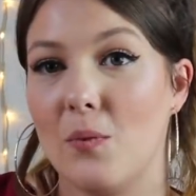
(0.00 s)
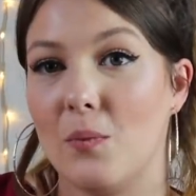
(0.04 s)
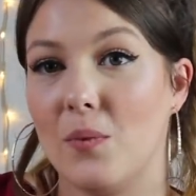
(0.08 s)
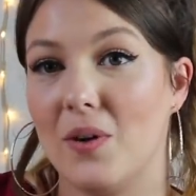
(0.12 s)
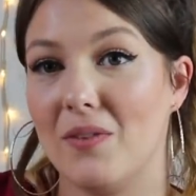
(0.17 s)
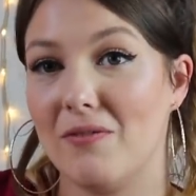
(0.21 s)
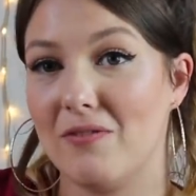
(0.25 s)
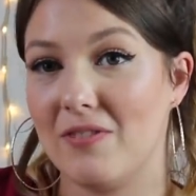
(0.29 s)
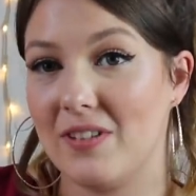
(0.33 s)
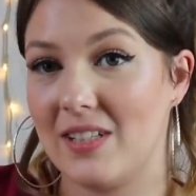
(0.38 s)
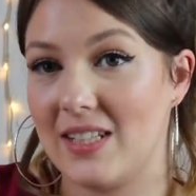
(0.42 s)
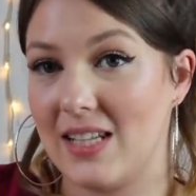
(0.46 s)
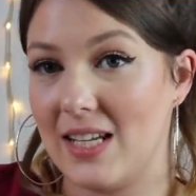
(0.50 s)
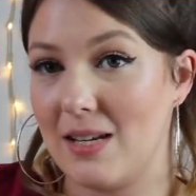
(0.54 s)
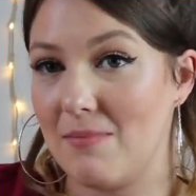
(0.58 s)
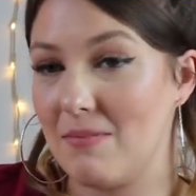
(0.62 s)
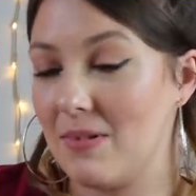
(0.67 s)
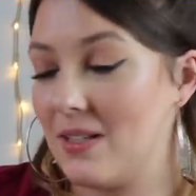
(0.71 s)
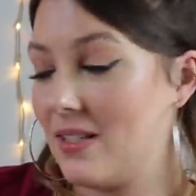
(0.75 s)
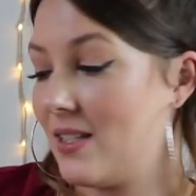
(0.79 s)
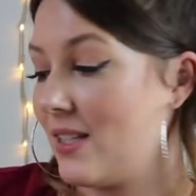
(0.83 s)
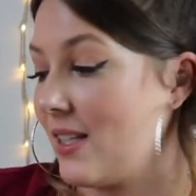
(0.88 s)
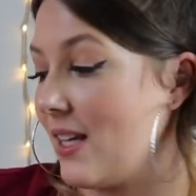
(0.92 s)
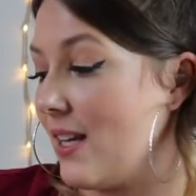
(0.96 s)
One for
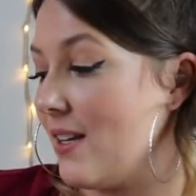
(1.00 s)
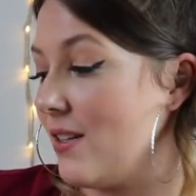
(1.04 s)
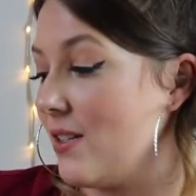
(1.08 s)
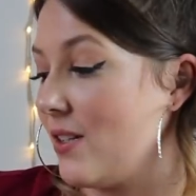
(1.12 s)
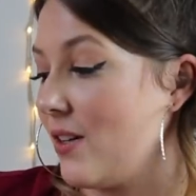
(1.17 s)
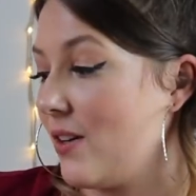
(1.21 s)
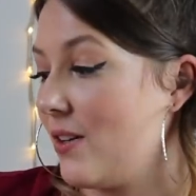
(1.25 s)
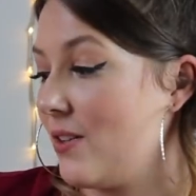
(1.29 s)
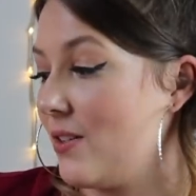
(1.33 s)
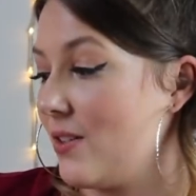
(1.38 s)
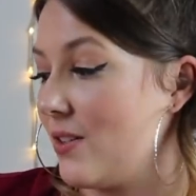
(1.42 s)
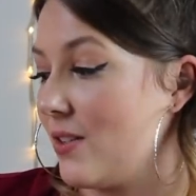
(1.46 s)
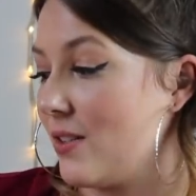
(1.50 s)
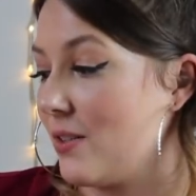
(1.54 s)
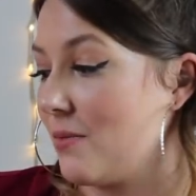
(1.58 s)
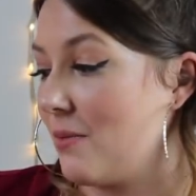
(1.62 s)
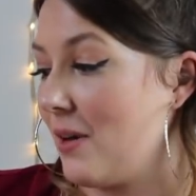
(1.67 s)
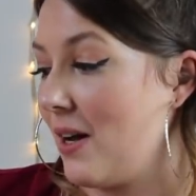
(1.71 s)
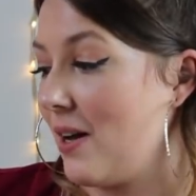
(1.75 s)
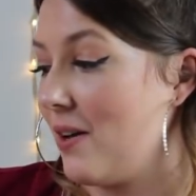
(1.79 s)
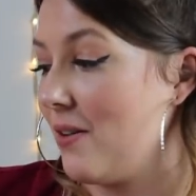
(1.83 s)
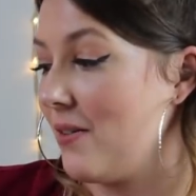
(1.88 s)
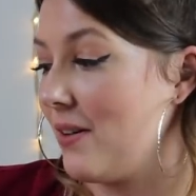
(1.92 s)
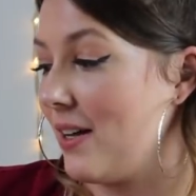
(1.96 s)
deeper skin tones as
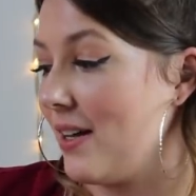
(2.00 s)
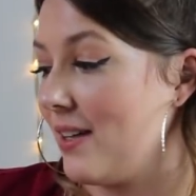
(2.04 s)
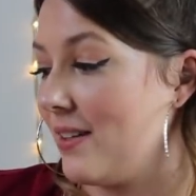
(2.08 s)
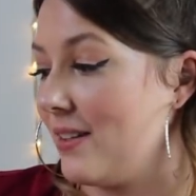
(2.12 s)
well.